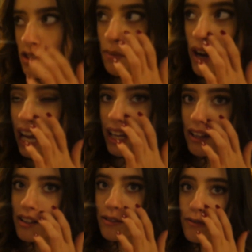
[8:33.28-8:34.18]
to bring
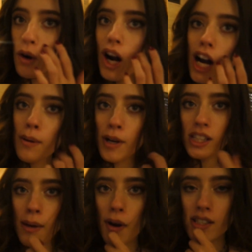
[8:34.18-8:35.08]
for her
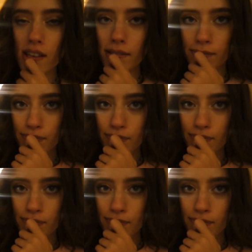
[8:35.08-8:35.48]
birthday present.